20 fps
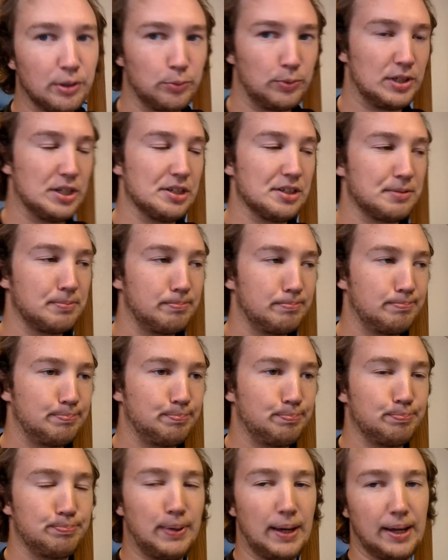and we just
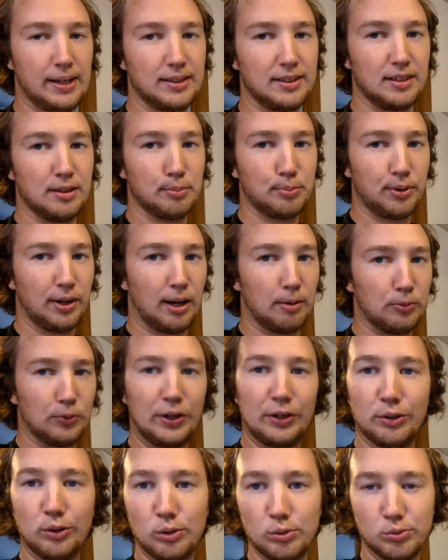painted and primed
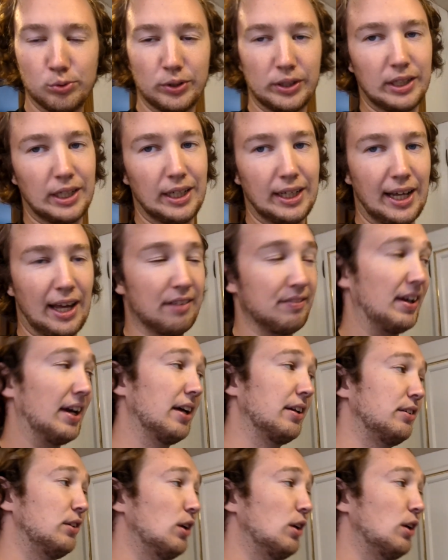right over it, and have had